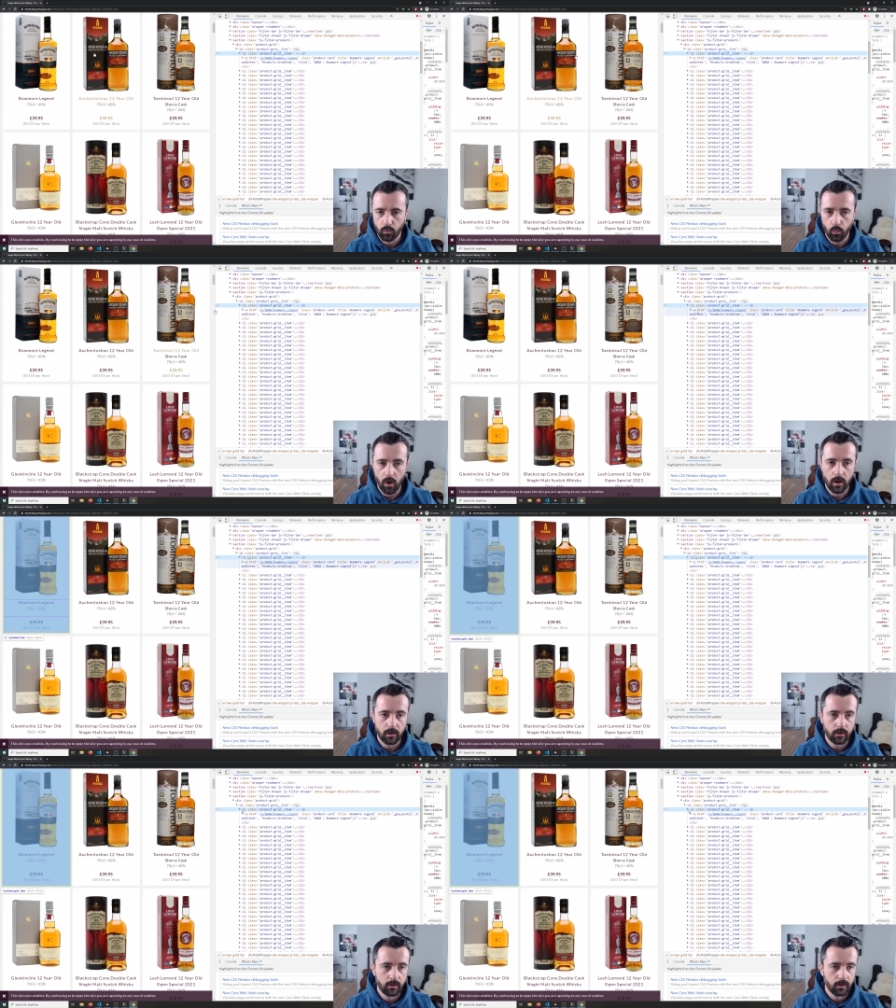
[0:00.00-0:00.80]
one.
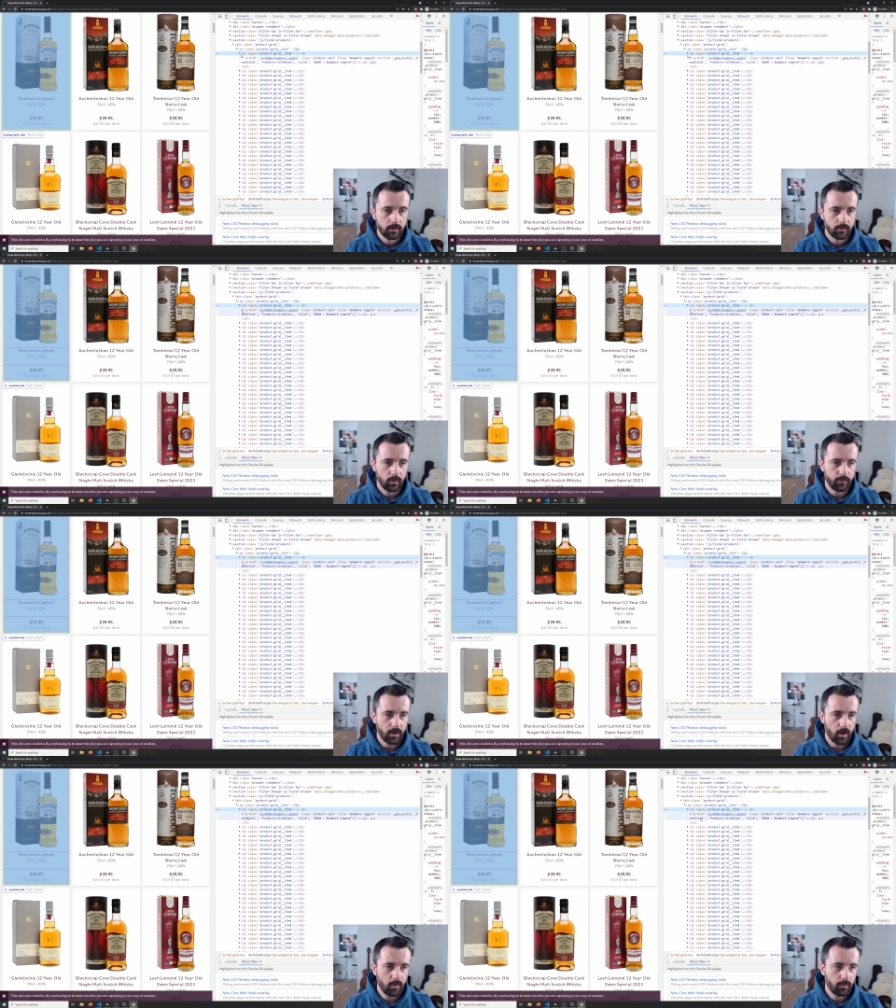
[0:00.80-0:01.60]
So if I
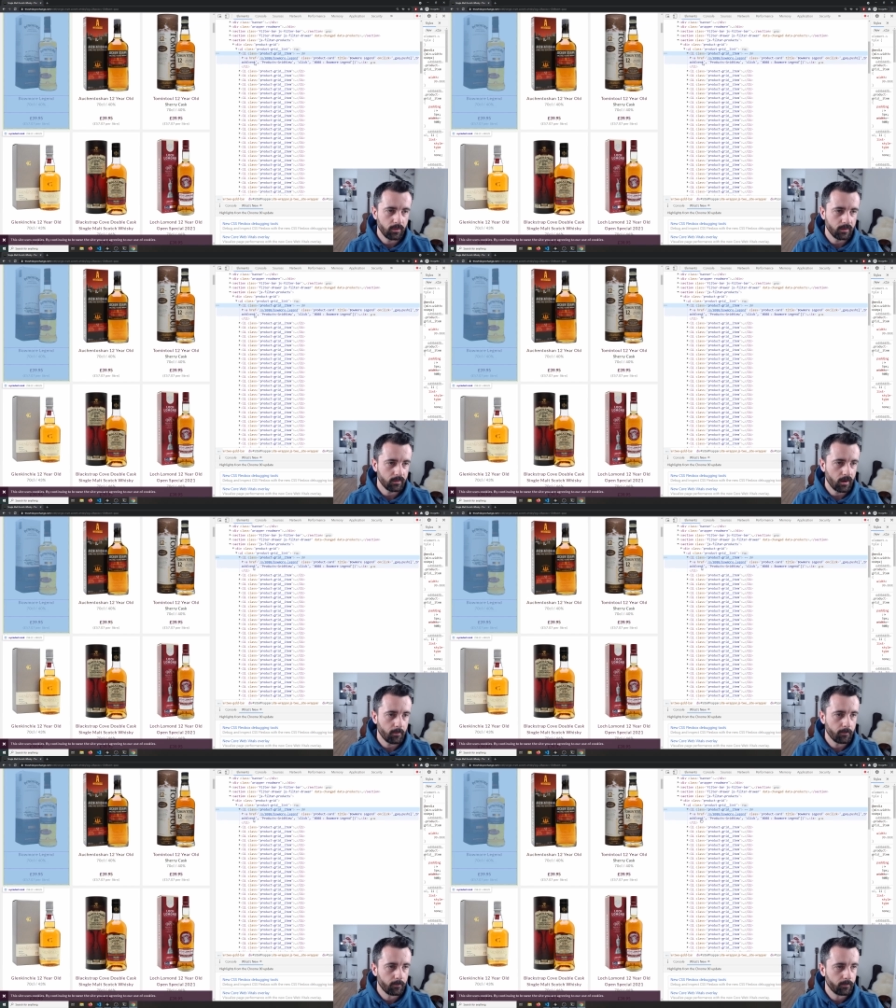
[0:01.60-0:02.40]
open this
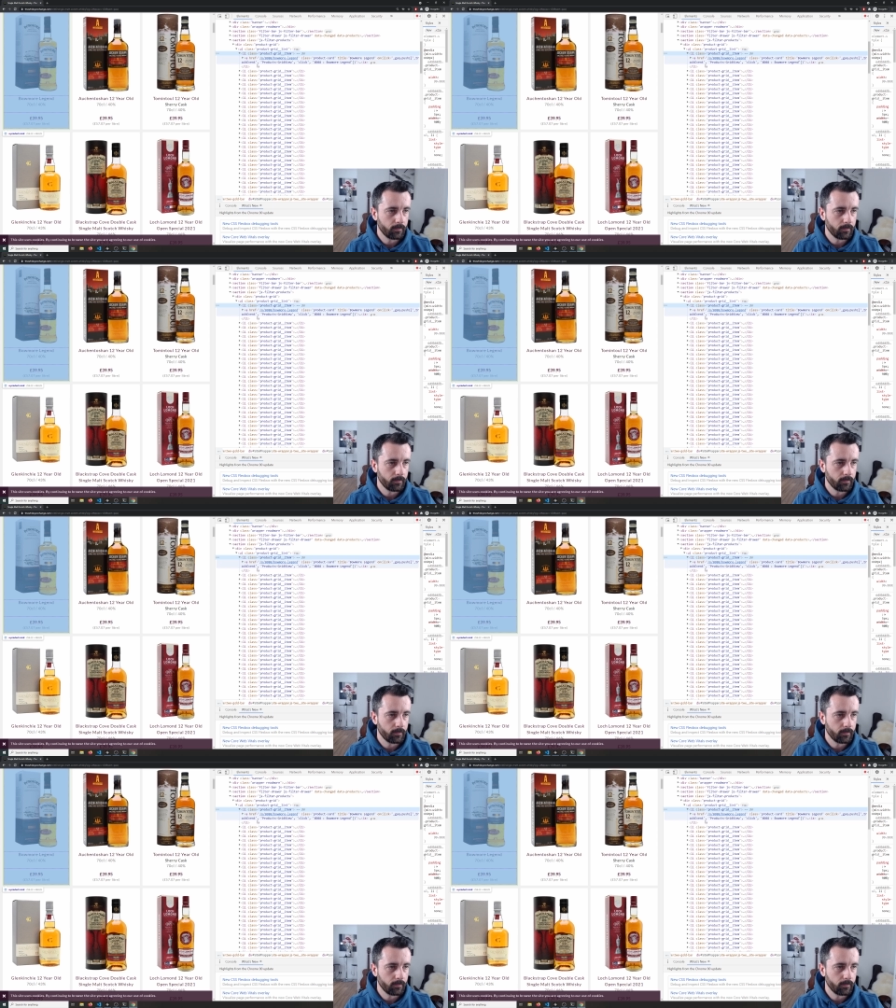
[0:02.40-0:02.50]
up,